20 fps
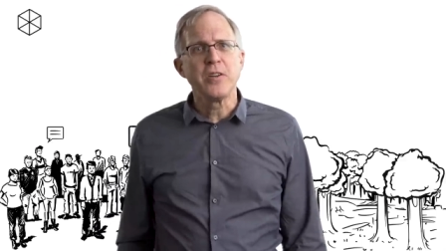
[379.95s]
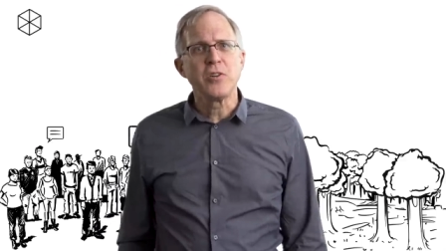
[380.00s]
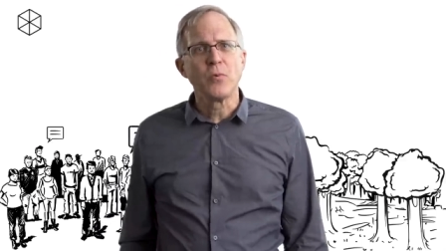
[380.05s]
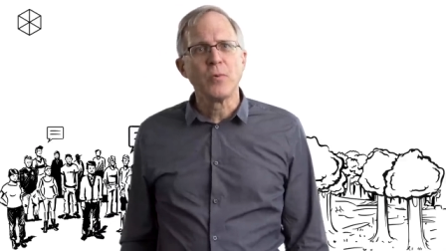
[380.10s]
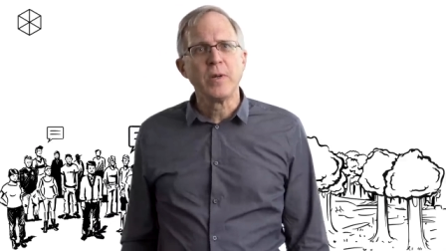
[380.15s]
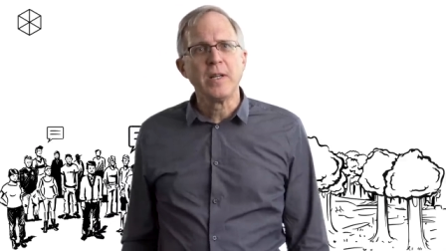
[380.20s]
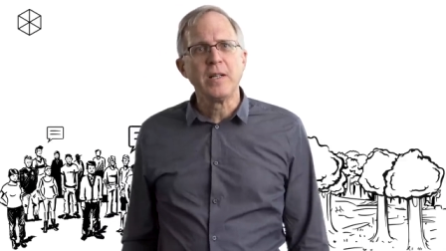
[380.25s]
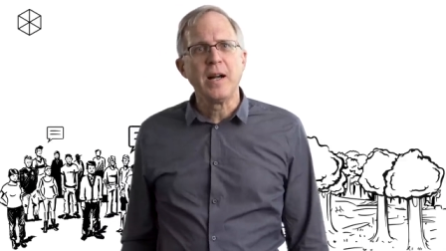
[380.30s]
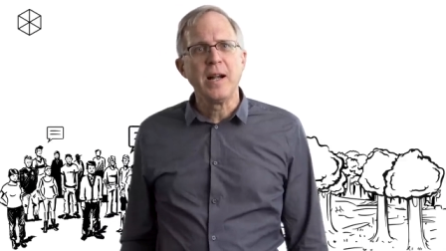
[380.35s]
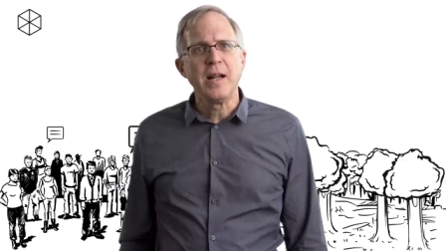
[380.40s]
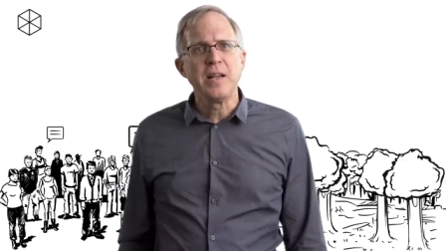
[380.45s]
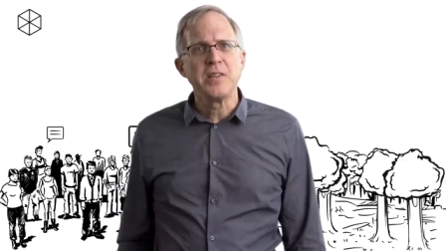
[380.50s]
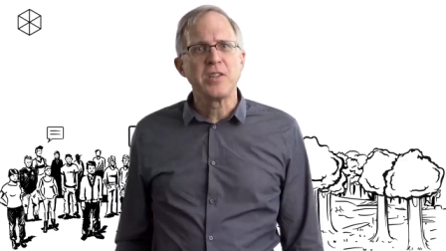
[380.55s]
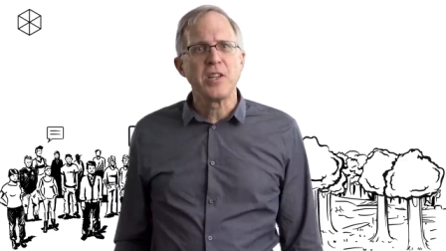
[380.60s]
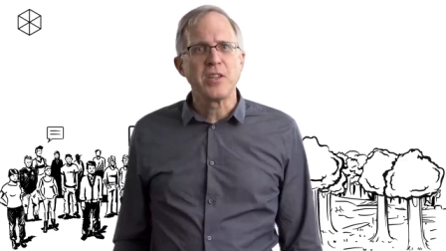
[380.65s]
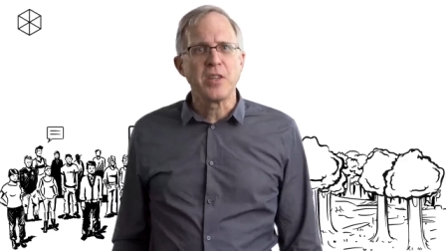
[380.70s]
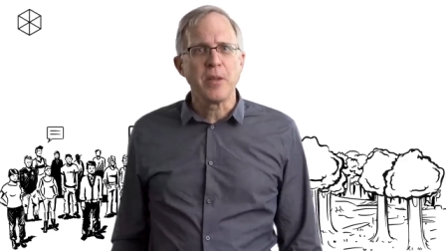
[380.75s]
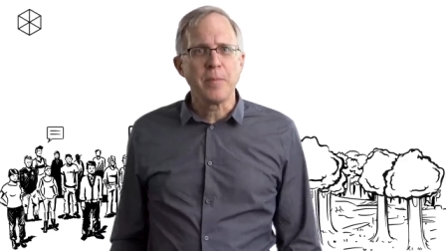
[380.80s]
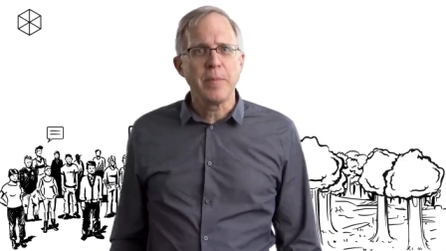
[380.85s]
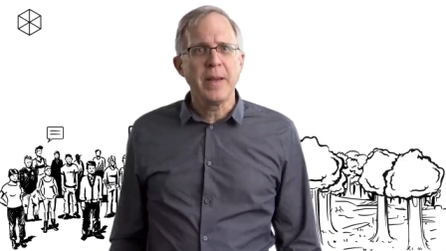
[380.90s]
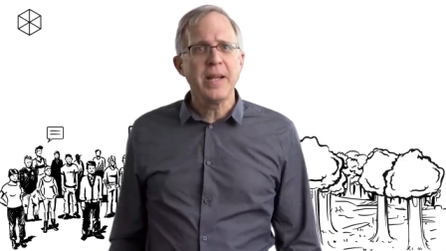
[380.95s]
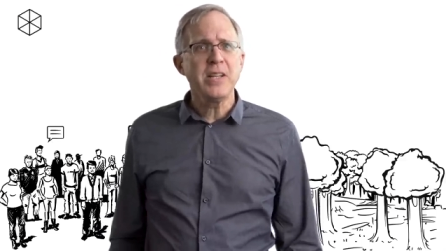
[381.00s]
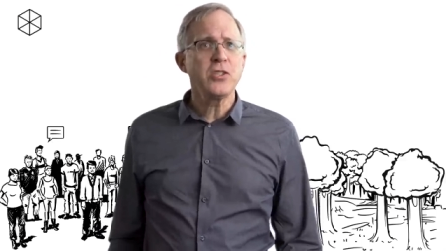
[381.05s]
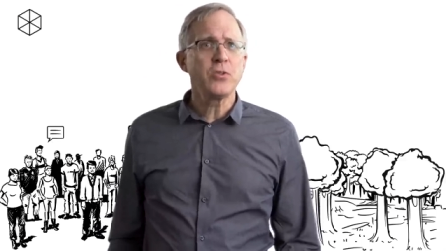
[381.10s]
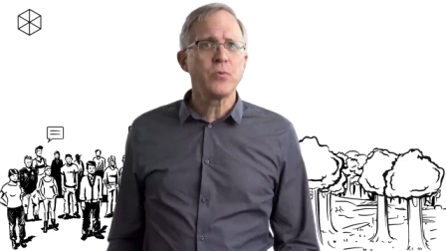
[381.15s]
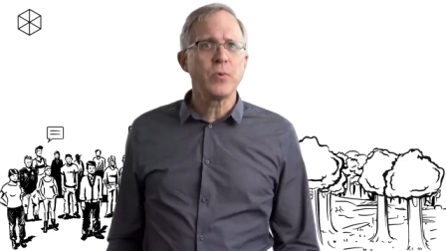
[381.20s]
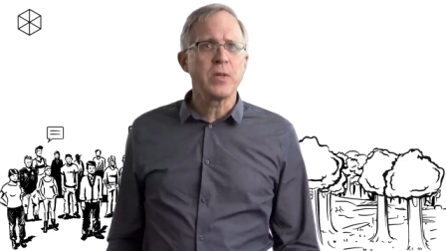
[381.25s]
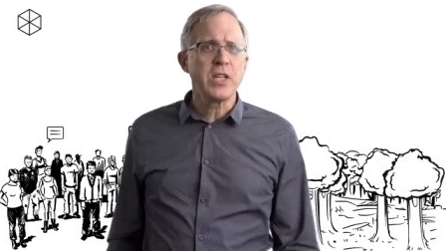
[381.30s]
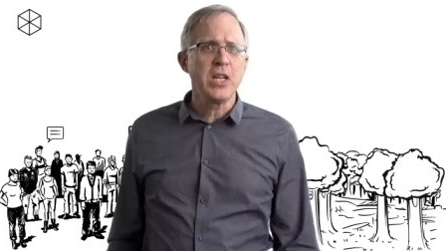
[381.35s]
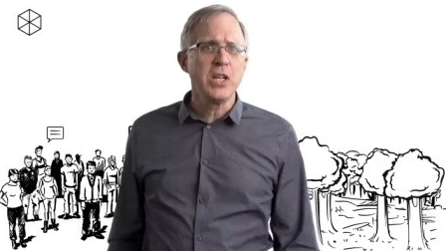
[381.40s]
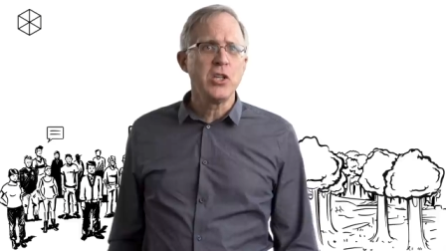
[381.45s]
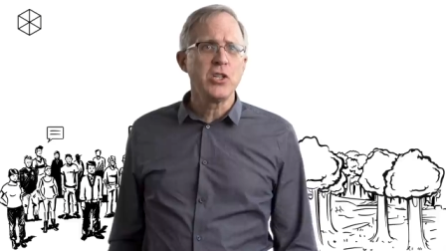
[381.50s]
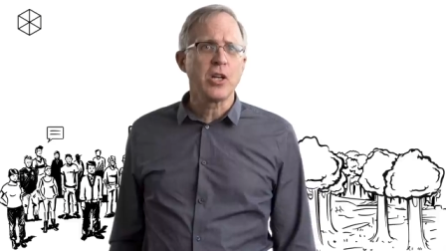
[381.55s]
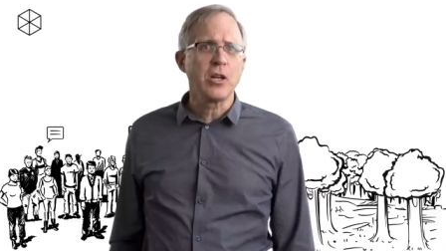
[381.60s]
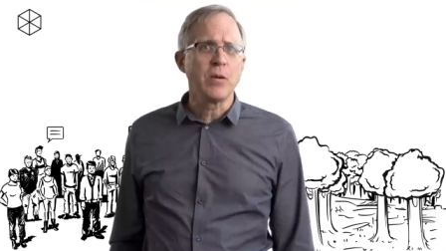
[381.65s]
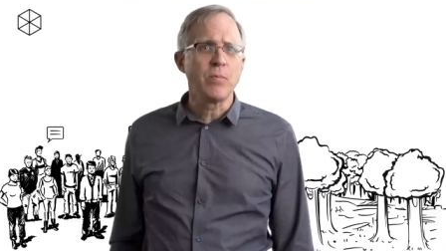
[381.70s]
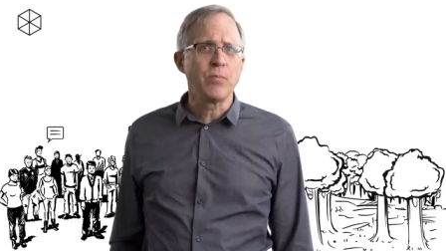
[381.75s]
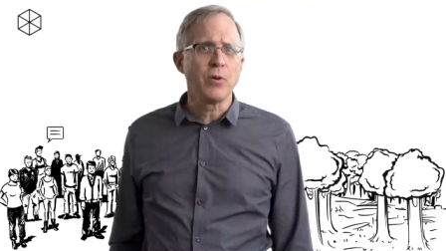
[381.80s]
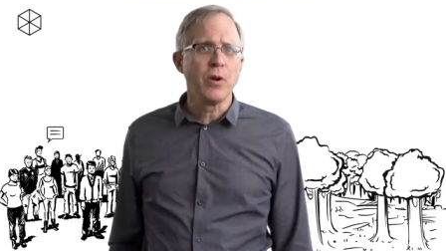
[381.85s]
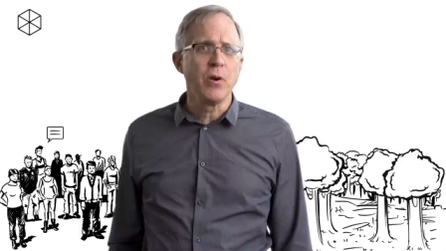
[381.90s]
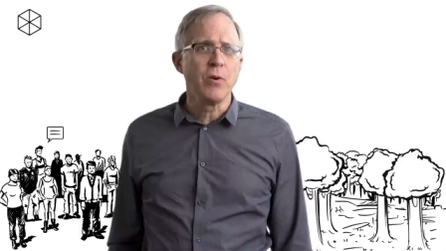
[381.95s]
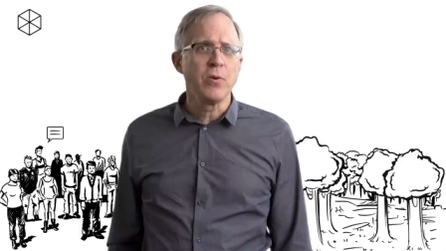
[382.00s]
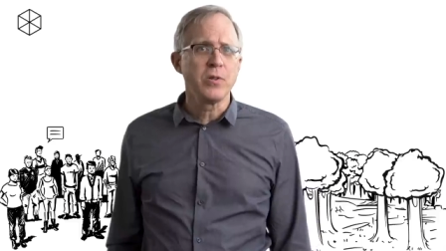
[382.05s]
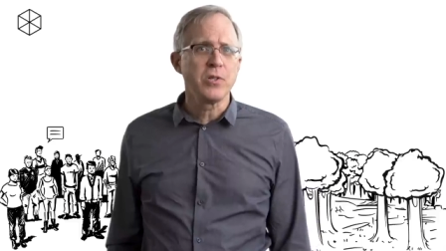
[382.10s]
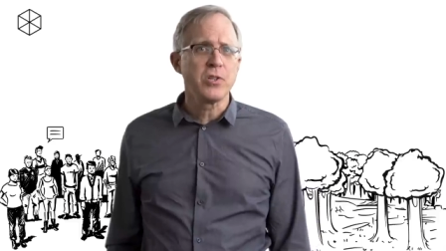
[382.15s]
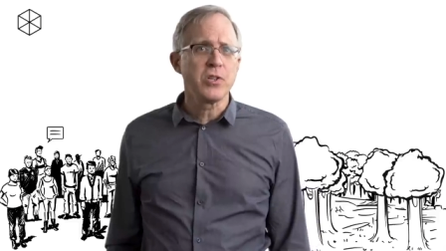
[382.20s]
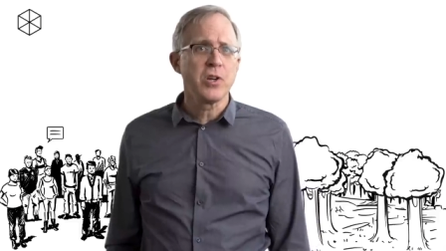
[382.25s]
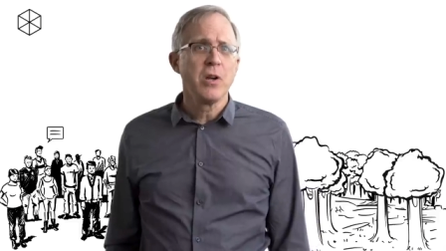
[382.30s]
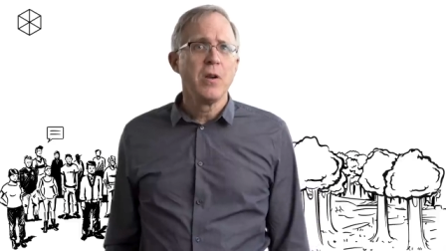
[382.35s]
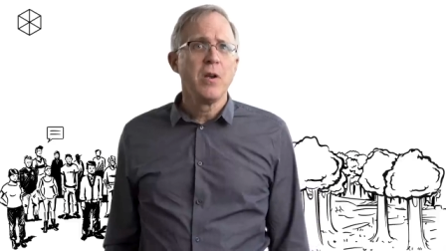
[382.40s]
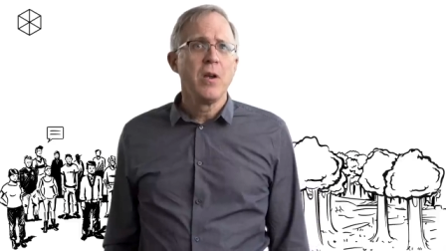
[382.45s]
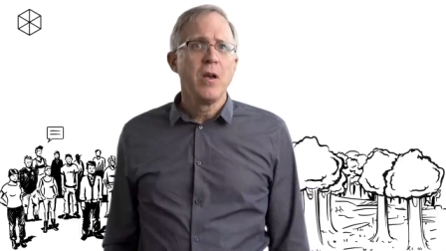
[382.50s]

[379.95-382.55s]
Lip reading: to realize that the best strategic approach